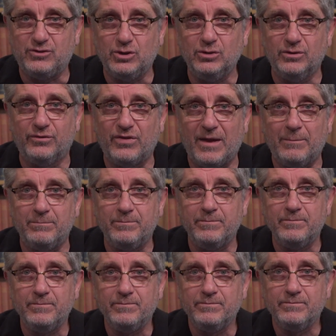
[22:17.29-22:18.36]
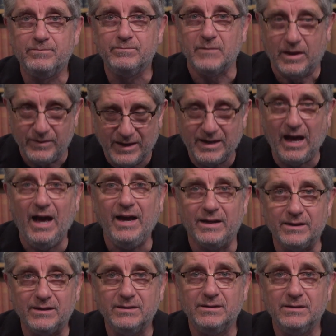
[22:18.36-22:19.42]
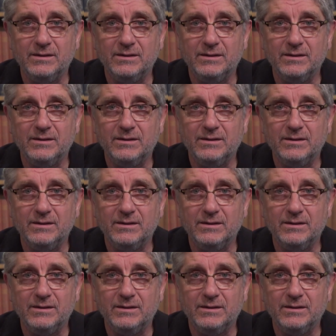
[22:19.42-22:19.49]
two of them. And they died.